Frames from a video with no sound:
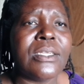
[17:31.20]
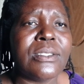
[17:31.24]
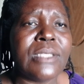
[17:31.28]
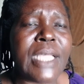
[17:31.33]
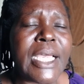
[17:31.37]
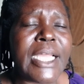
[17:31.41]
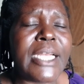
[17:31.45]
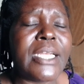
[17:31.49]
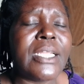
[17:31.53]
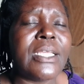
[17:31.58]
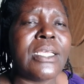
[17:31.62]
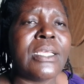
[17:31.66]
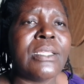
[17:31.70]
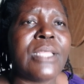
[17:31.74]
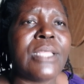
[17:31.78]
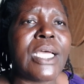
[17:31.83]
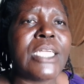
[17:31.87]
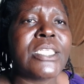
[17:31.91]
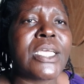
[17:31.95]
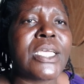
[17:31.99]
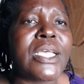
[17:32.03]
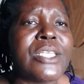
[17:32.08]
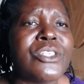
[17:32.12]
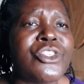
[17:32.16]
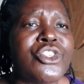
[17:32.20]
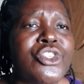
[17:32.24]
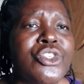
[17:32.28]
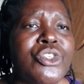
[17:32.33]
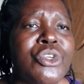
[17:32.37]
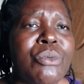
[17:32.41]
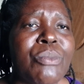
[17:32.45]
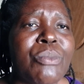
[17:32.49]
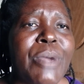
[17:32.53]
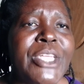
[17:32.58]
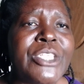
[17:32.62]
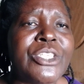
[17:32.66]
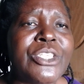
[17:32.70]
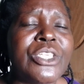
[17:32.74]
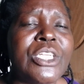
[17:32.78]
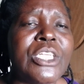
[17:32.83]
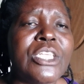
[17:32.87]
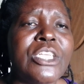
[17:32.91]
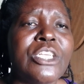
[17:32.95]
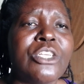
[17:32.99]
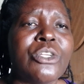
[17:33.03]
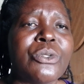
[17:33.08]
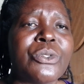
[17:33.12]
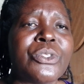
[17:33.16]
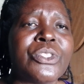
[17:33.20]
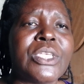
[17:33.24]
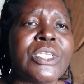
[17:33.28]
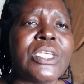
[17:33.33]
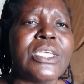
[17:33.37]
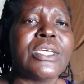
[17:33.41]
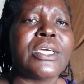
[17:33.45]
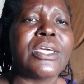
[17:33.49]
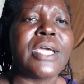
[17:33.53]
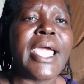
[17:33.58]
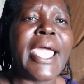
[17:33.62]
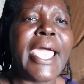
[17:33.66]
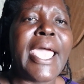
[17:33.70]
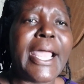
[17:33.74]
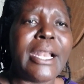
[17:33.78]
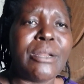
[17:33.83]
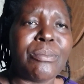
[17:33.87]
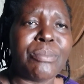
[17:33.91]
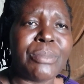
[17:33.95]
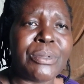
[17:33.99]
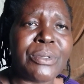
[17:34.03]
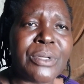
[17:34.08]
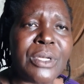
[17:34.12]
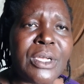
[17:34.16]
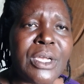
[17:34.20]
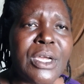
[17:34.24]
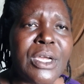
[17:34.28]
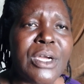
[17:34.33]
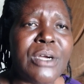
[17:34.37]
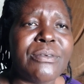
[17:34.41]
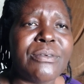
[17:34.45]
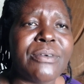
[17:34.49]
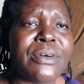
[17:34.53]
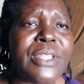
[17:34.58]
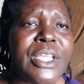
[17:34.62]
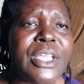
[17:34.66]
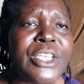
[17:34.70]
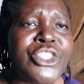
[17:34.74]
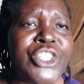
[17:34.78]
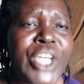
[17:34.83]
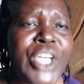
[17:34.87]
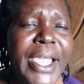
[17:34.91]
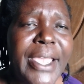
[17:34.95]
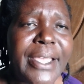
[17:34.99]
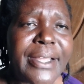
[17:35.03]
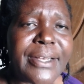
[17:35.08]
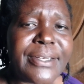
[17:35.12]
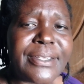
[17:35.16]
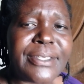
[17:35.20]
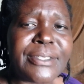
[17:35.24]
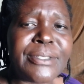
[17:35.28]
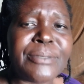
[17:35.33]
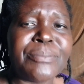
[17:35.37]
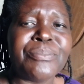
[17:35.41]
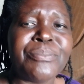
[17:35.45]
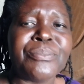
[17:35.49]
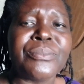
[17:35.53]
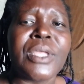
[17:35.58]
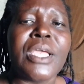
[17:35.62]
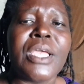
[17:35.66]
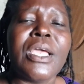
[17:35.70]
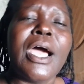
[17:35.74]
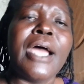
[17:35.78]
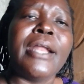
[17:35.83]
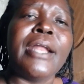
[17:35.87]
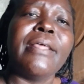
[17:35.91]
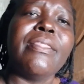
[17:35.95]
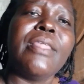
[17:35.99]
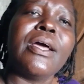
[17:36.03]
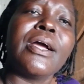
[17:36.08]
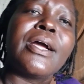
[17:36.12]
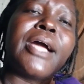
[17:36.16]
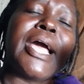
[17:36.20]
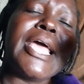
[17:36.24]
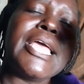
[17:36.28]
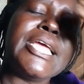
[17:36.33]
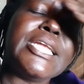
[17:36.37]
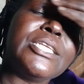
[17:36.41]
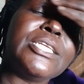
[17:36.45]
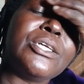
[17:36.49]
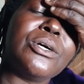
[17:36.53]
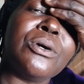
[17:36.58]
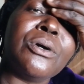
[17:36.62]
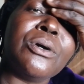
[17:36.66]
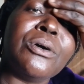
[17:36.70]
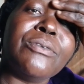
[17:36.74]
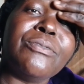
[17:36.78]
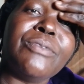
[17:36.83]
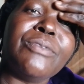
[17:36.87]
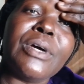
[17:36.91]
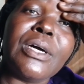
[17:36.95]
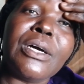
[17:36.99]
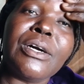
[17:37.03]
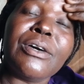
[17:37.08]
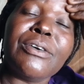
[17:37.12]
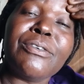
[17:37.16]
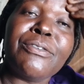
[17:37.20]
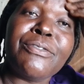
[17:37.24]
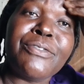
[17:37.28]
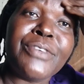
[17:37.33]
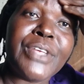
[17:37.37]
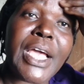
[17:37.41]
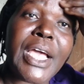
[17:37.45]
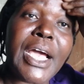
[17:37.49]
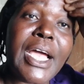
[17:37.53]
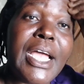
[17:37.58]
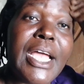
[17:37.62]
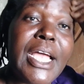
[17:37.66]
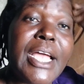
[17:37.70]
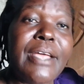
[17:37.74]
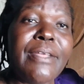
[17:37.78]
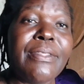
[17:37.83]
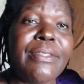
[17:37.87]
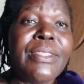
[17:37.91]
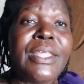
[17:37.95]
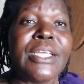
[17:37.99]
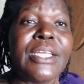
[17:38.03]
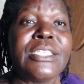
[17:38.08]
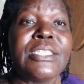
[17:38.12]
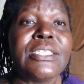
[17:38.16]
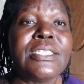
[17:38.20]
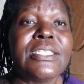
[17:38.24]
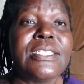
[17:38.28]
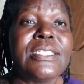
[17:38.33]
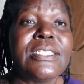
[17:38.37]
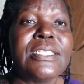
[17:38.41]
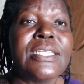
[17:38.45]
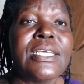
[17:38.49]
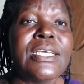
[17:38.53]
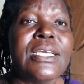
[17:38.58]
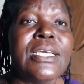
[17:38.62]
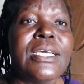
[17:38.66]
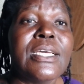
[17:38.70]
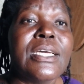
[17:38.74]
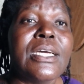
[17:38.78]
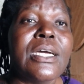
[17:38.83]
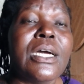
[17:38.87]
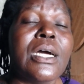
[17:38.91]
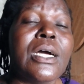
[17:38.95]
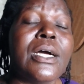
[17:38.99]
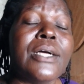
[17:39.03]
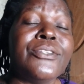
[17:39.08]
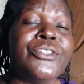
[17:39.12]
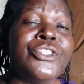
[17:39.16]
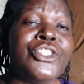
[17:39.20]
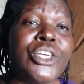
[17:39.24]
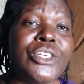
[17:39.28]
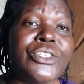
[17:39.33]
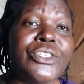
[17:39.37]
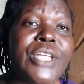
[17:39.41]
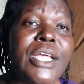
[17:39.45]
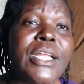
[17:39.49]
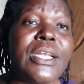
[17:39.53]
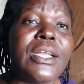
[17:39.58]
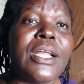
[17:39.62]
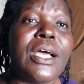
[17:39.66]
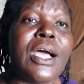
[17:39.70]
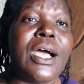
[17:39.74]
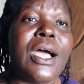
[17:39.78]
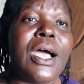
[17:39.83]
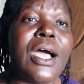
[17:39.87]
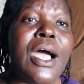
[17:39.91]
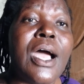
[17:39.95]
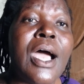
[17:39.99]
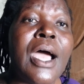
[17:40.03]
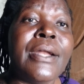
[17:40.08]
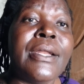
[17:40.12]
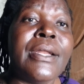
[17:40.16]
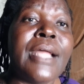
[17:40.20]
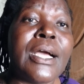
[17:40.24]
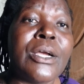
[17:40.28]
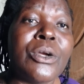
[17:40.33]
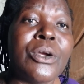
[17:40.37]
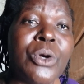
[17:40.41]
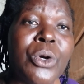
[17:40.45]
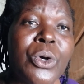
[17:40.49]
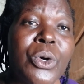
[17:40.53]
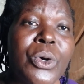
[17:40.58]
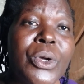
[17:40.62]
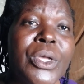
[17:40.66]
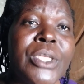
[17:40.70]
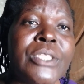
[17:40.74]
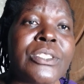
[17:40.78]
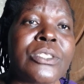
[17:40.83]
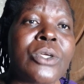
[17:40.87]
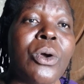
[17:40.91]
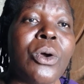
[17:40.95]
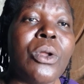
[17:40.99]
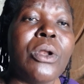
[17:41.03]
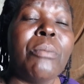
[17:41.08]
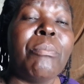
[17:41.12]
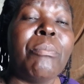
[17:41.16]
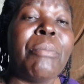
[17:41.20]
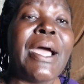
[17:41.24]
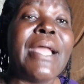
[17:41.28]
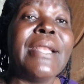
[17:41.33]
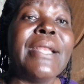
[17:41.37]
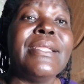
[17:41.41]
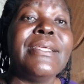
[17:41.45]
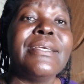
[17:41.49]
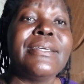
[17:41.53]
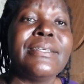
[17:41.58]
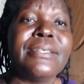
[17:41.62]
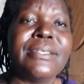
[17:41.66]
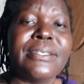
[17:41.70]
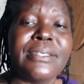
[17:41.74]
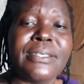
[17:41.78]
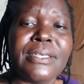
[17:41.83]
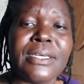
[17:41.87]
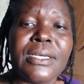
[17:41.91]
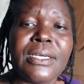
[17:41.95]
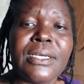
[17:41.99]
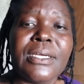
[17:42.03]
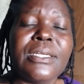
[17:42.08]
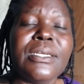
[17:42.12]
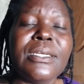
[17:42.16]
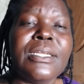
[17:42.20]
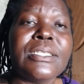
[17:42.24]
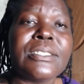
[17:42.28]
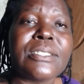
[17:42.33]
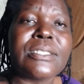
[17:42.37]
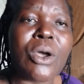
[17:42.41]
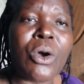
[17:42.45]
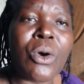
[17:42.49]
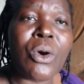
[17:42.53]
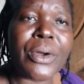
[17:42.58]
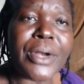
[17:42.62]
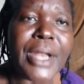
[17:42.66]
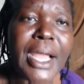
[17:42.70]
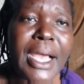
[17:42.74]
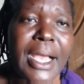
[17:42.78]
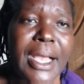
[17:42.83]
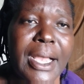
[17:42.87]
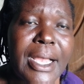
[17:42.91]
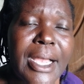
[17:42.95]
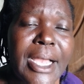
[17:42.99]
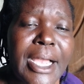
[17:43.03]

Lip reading: Then in that case, you might need to seek help for the child. Another kind of fear that children undergo is called panic disorder.